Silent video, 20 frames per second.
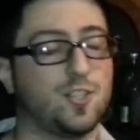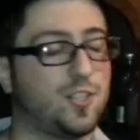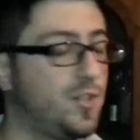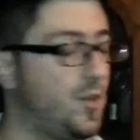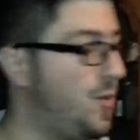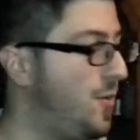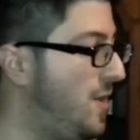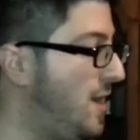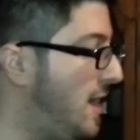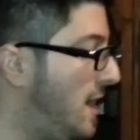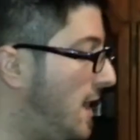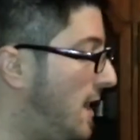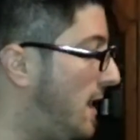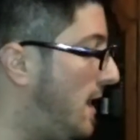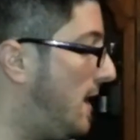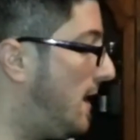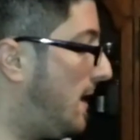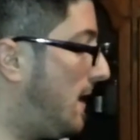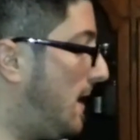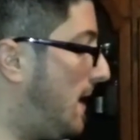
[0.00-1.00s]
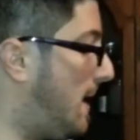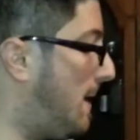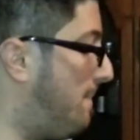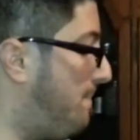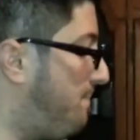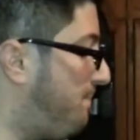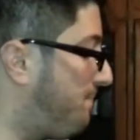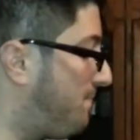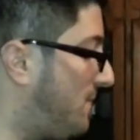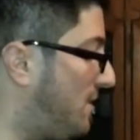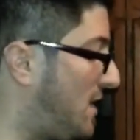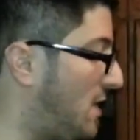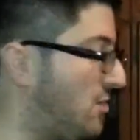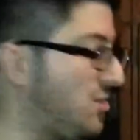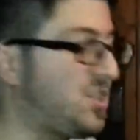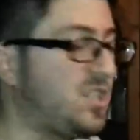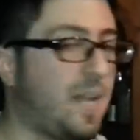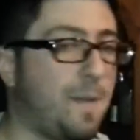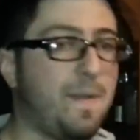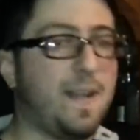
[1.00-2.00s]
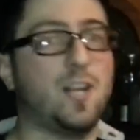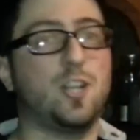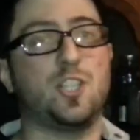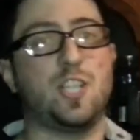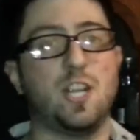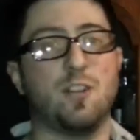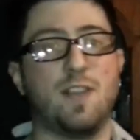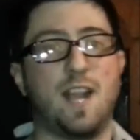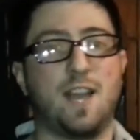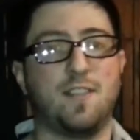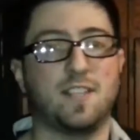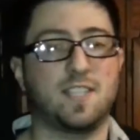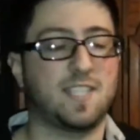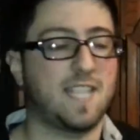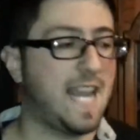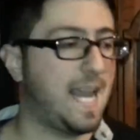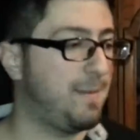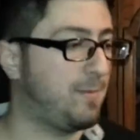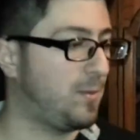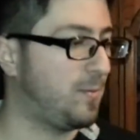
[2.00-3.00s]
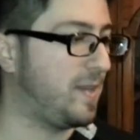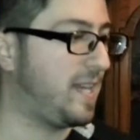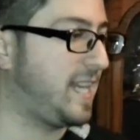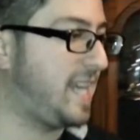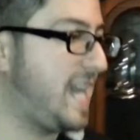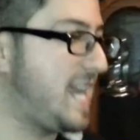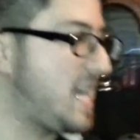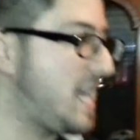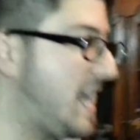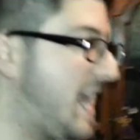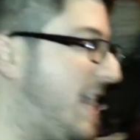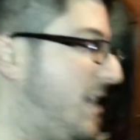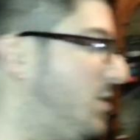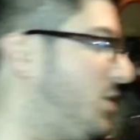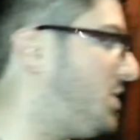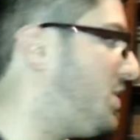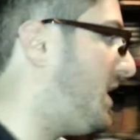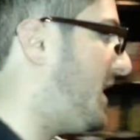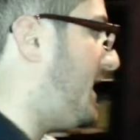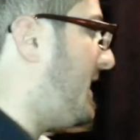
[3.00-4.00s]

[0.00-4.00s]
soon. There's some energy around this table, but again, the energy